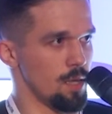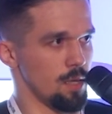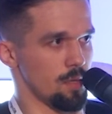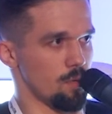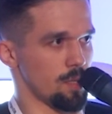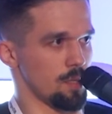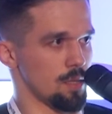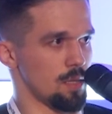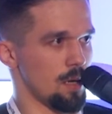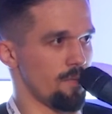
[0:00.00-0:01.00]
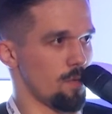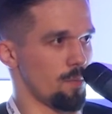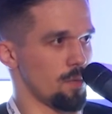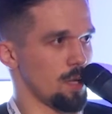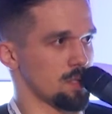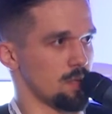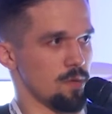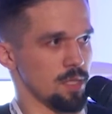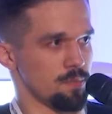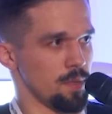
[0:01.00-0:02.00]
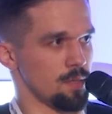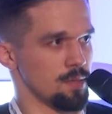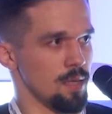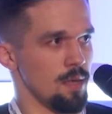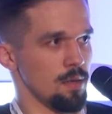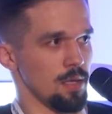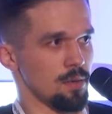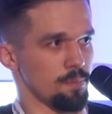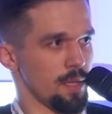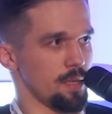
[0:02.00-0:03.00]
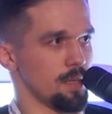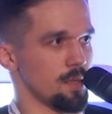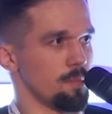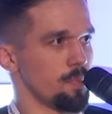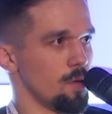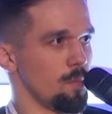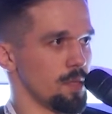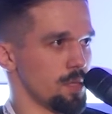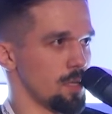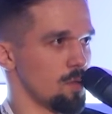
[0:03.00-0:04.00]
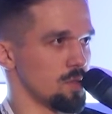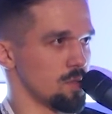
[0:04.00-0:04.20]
It created the Terraform production workspace, it planned the deployment, and also